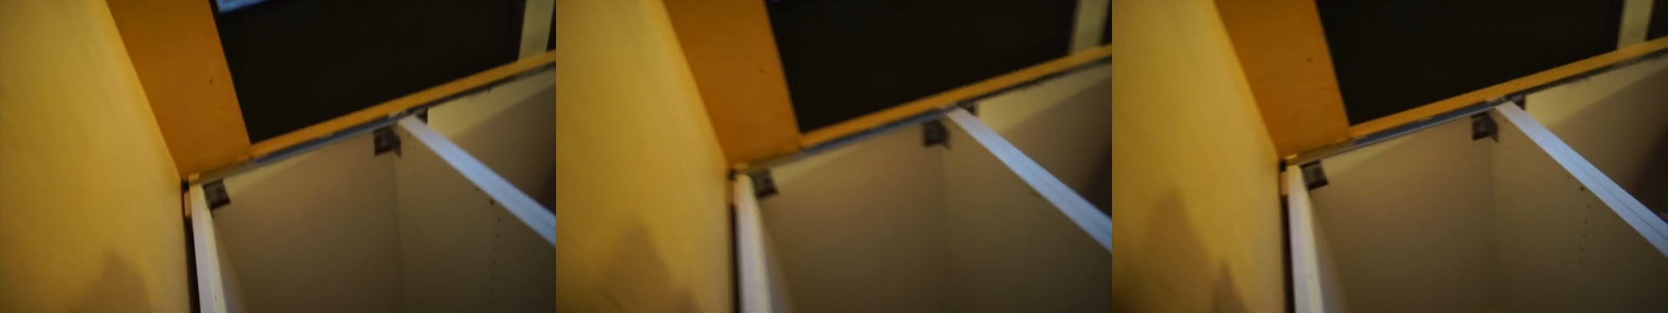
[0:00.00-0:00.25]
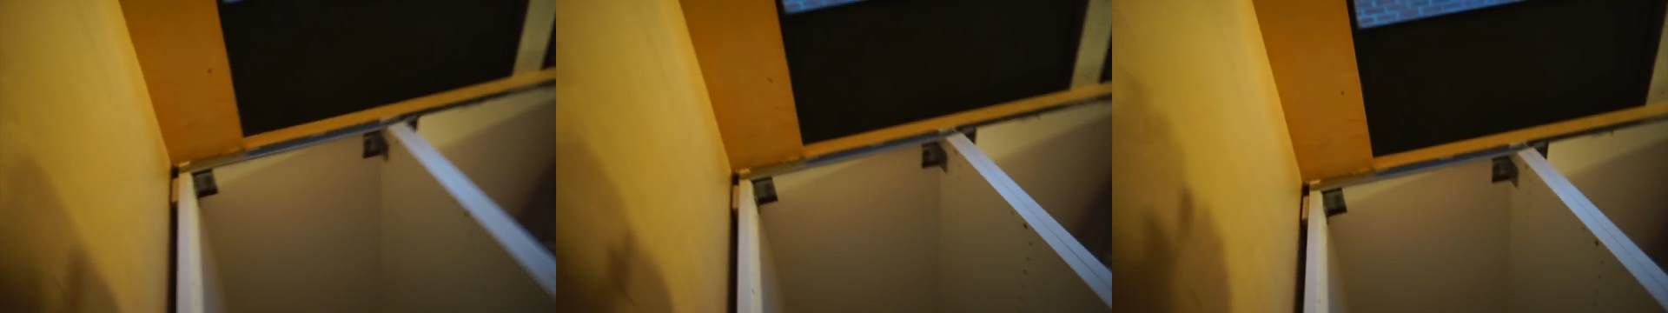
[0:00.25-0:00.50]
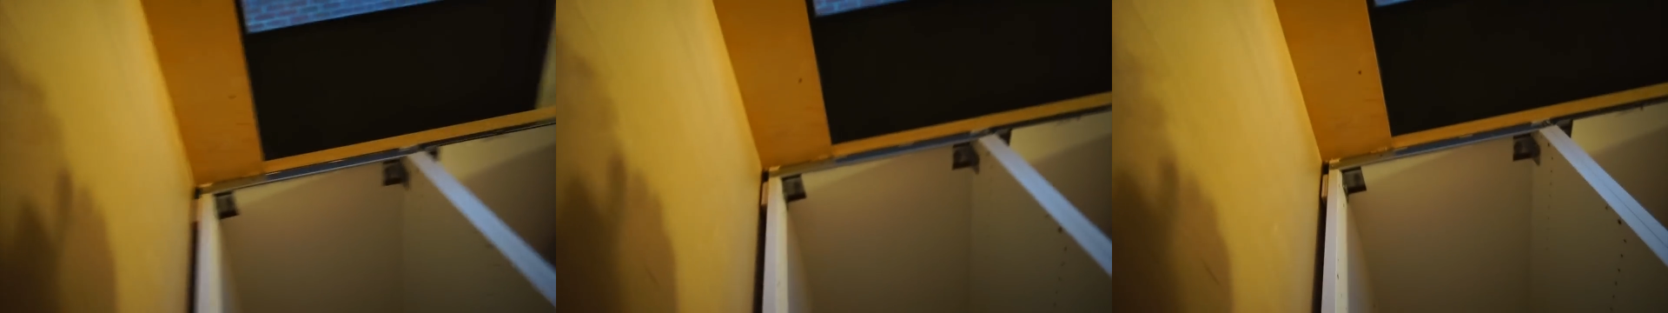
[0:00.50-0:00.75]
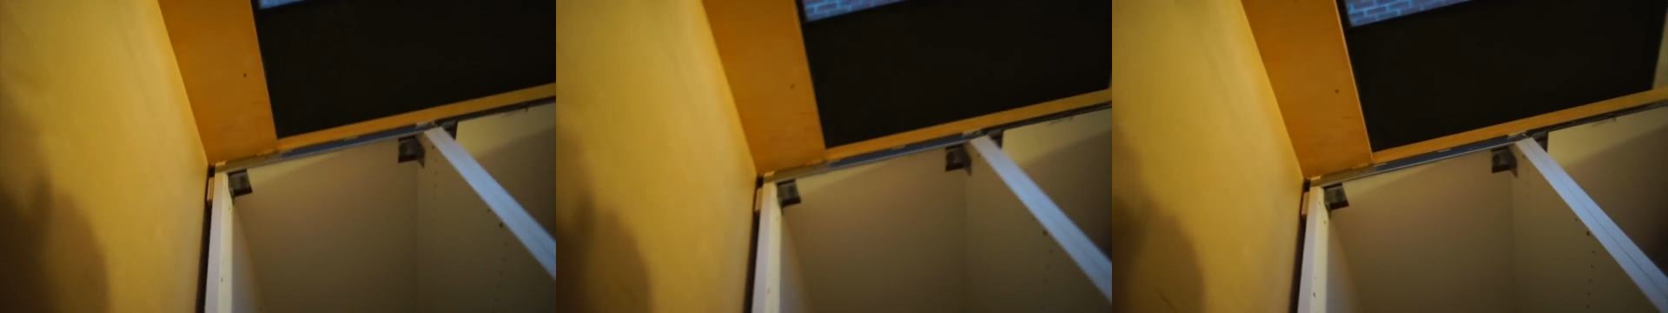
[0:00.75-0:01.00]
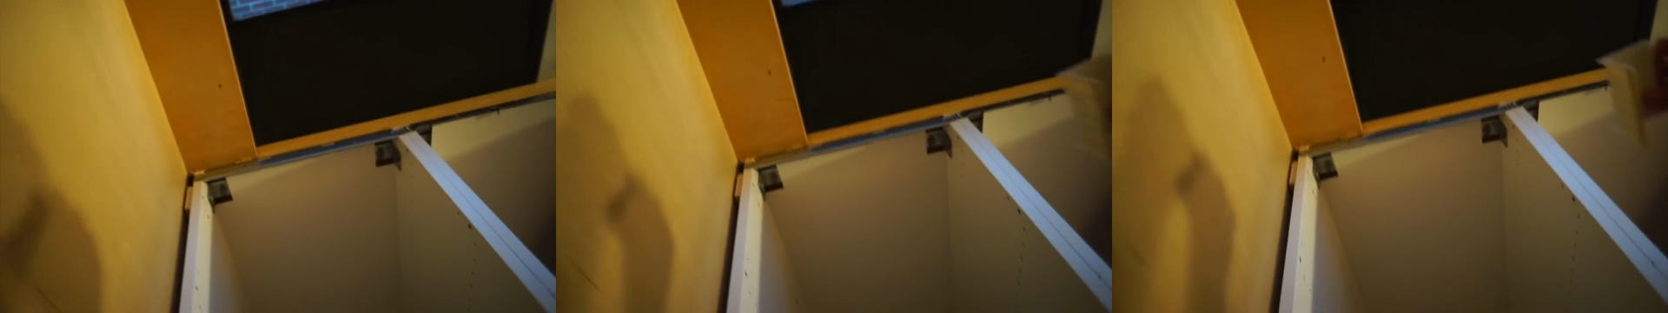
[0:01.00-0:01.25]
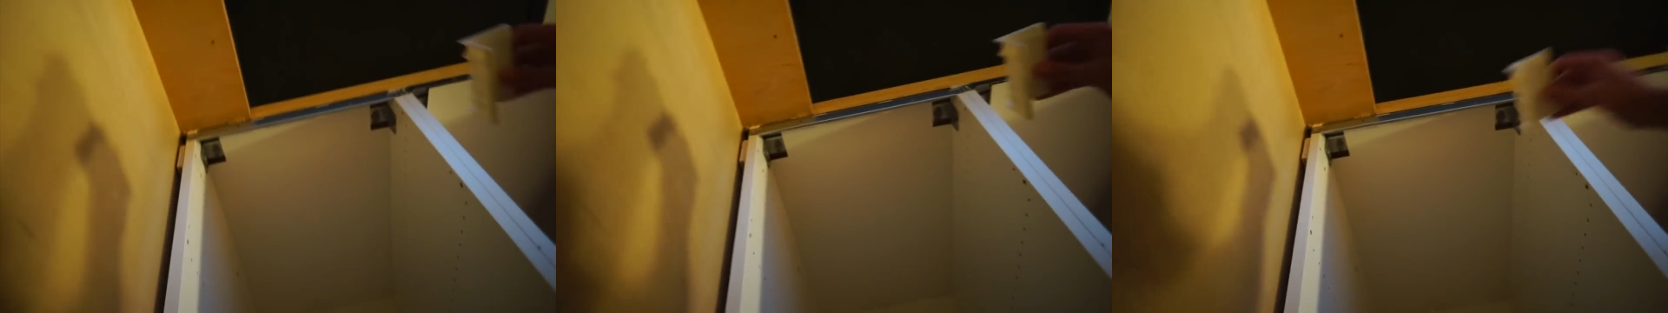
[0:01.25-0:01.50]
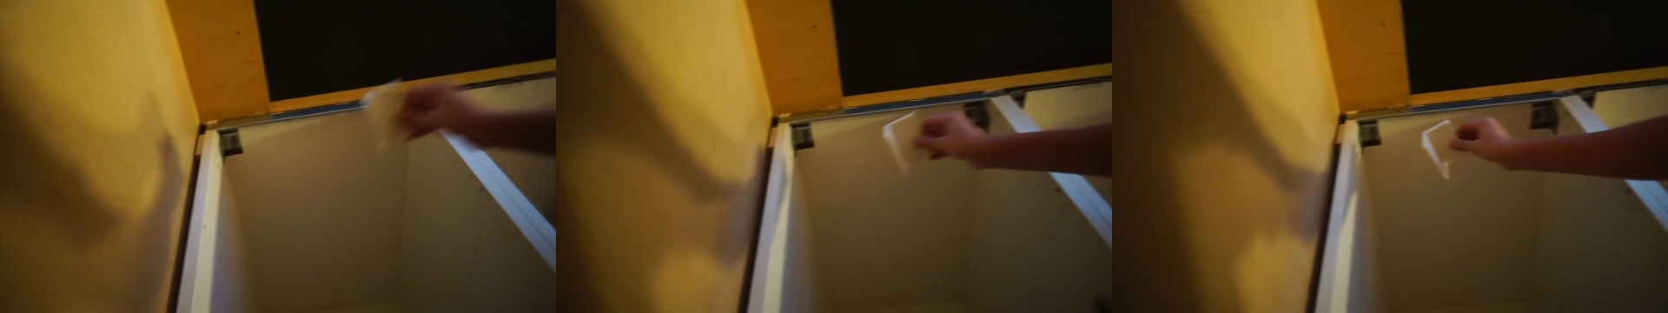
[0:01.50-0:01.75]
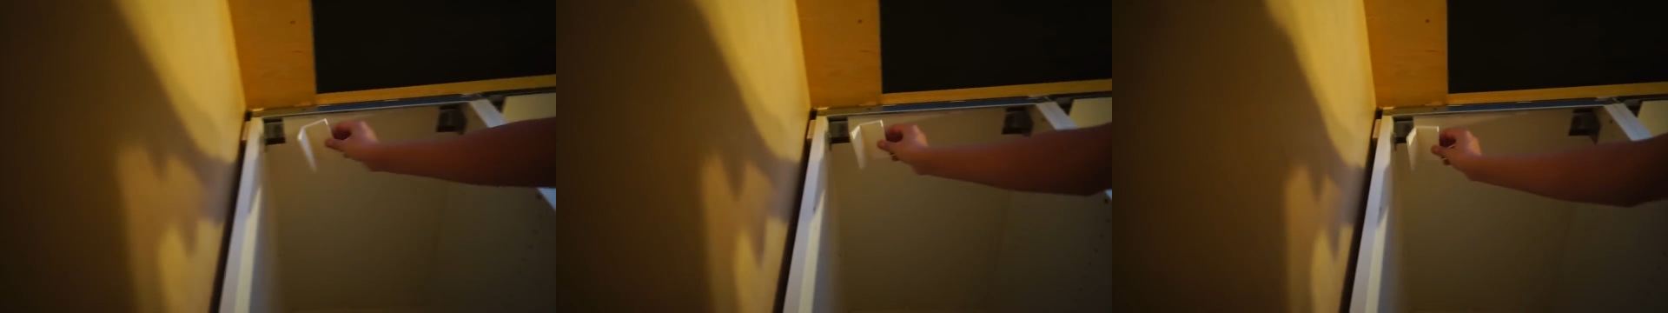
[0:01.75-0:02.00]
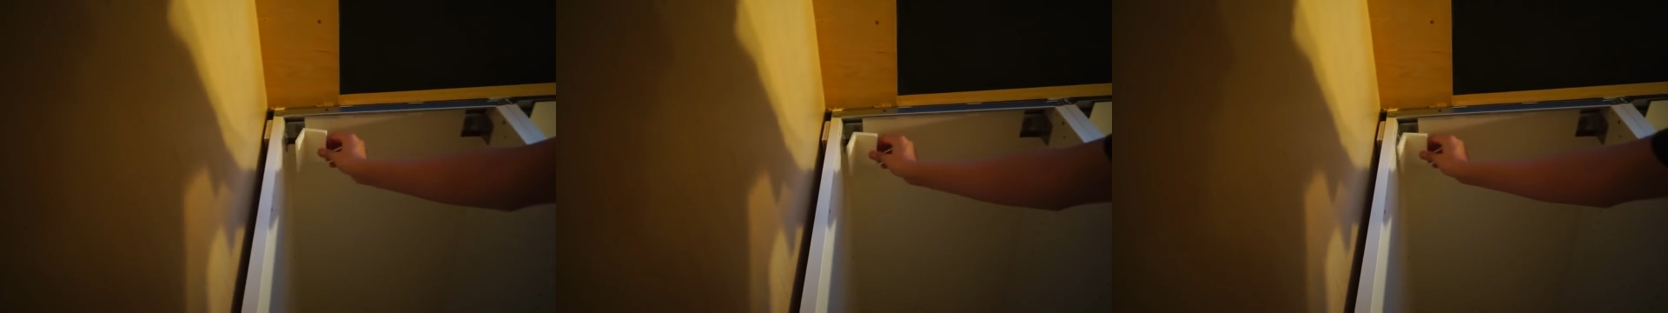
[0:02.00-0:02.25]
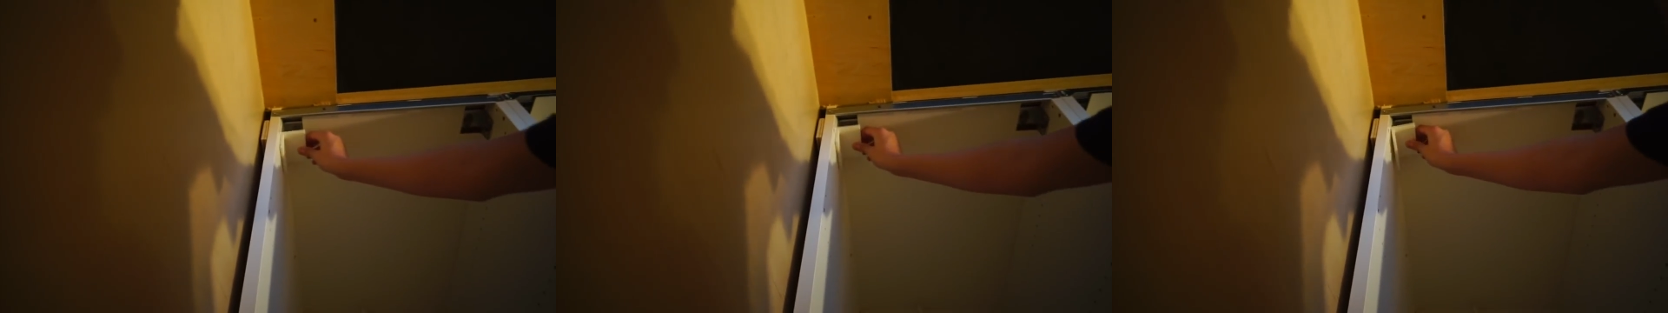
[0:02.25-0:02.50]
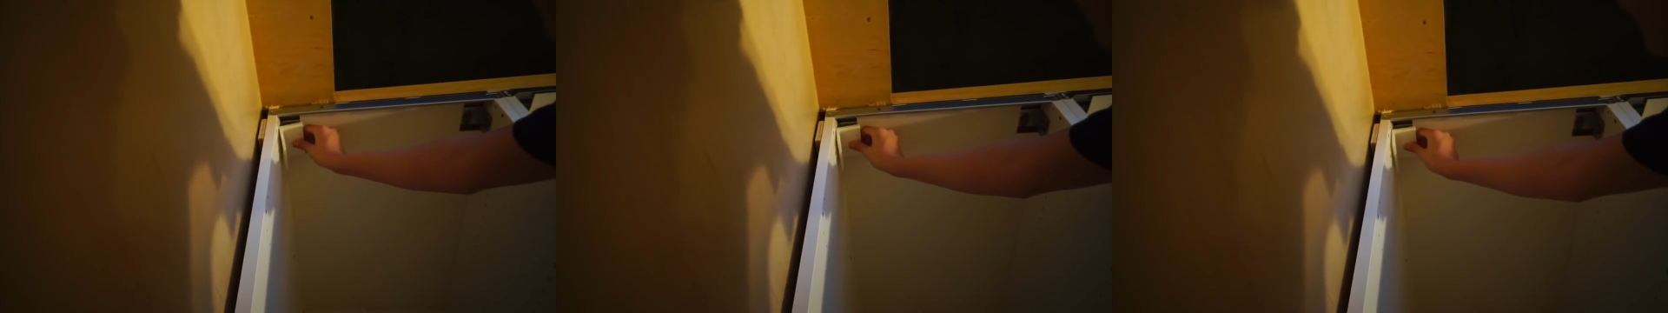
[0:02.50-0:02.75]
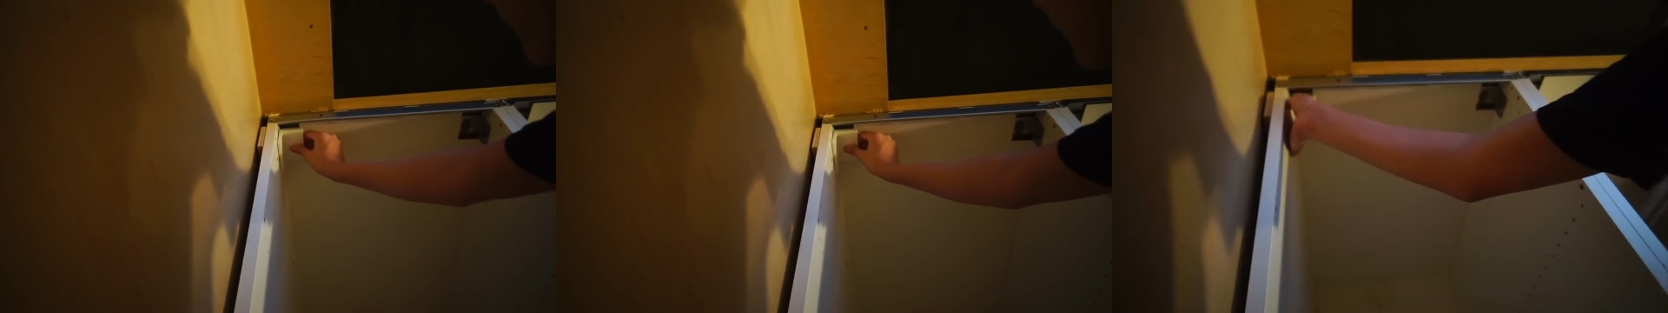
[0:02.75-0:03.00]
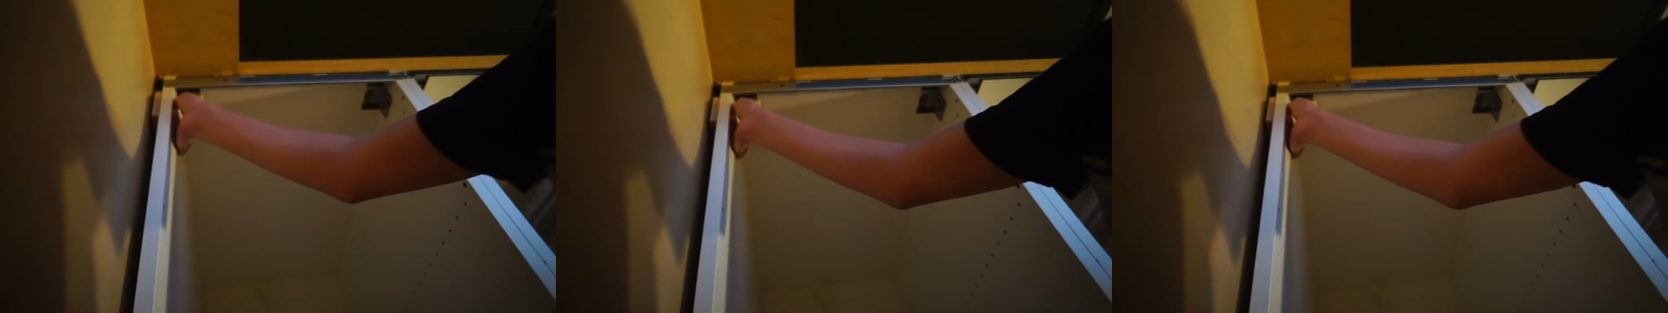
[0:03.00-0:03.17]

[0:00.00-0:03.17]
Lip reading: [unreadable: no face in view]